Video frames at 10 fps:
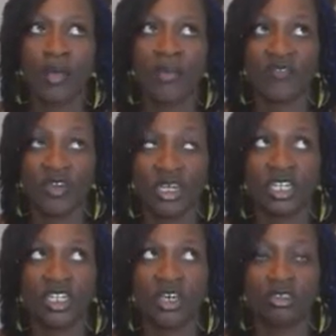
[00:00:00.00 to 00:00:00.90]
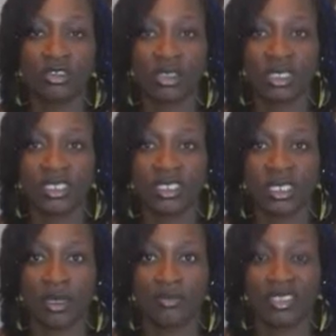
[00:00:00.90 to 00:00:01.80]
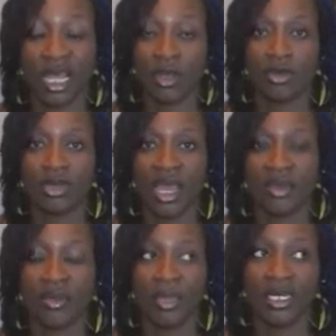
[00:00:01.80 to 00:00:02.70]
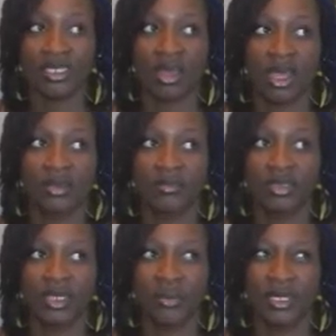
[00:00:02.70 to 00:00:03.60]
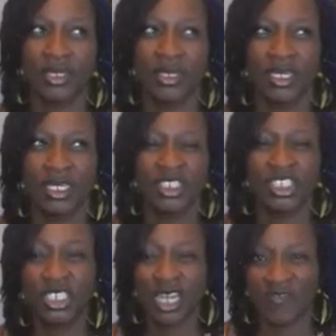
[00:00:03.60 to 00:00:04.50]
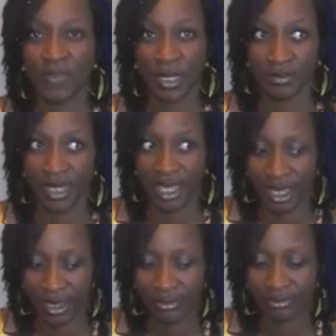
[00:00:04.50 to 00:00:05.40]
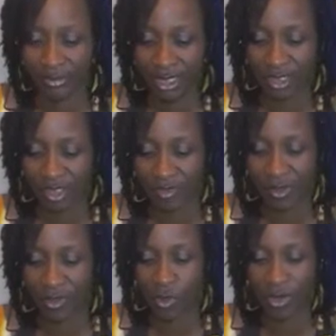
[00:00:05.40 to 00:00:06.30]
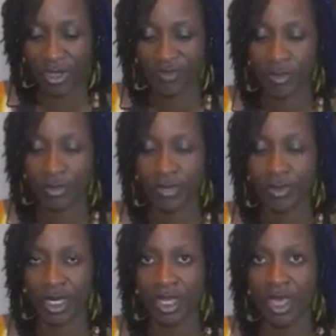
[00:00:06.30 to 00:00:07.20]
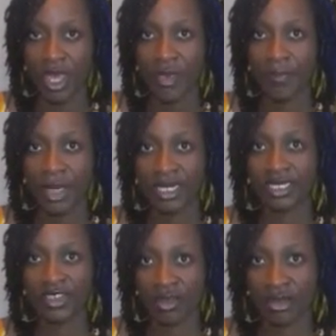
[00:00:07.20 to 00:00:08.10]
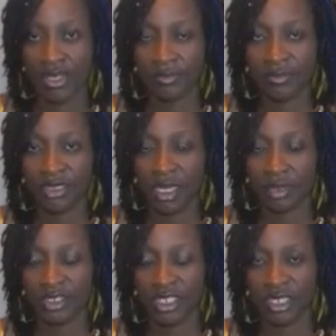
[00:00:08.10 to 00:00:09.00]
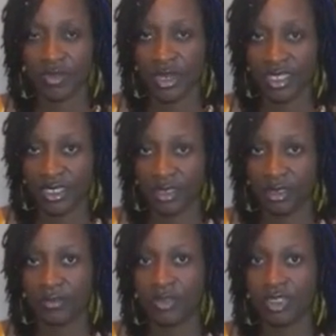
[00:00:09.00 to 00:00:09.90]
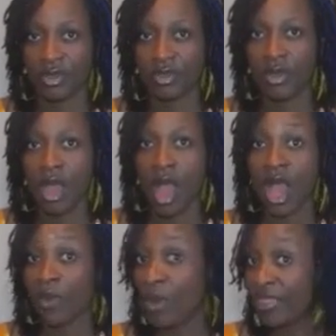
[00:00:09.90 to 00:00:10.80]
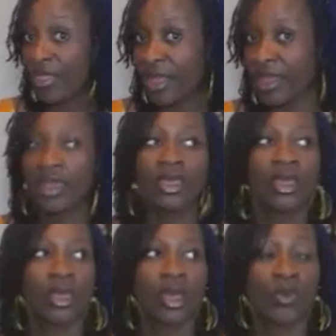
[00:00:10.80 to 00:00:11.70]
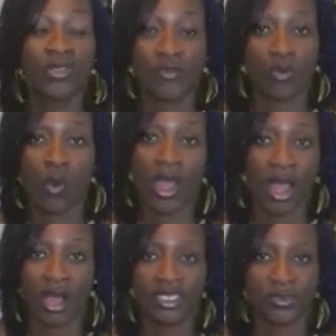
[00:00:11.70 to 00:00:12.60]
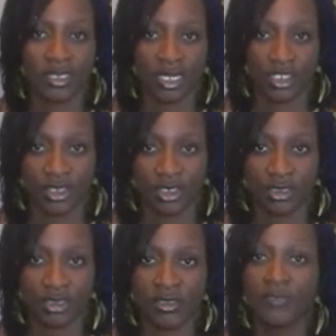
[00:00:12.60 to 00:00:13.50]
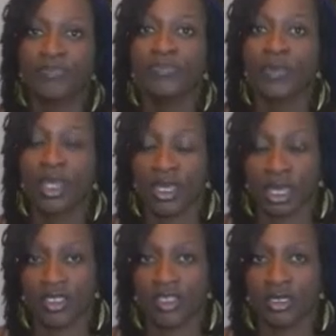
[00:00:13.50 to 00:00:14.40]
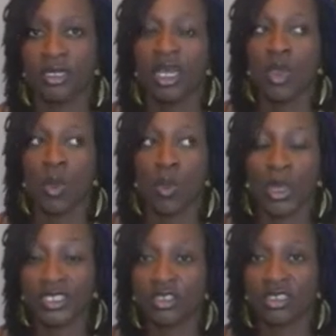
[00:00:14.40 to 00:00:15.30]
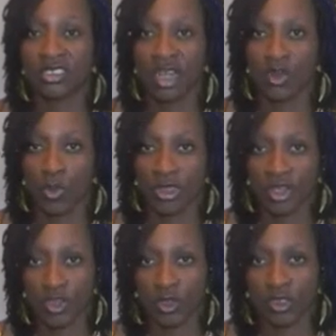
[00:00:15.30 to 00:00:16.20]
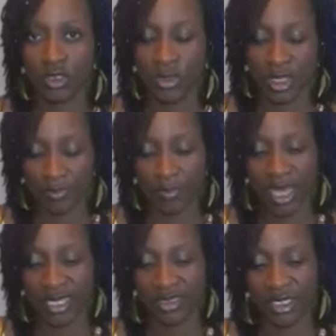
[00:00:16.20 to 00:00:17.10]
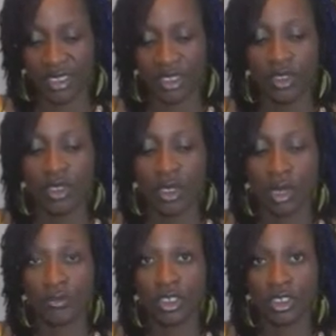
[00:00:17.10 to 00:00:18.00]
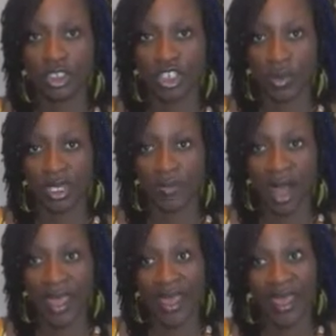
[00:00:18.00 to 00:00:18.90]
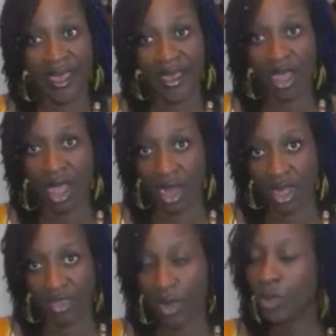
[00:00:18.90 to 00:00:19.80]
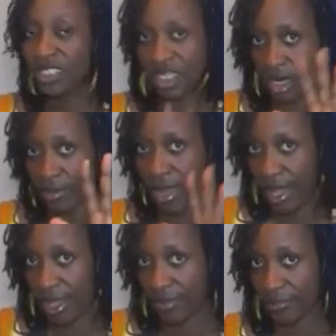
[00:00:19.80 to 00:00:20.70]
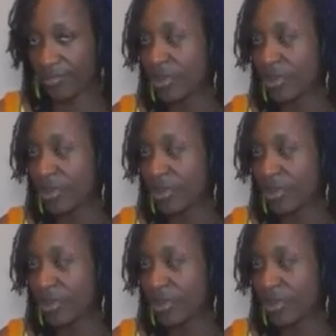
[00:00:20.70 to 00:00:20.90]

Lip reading: my friend had gone to this salon, and many times, I mean, she did have permed hair. That should have been a warning for me. But many times she had rated them. So I went there with quite high expectations. Okay, so went to the salon with a magazine showing my hair color, that I wanted to color my hair.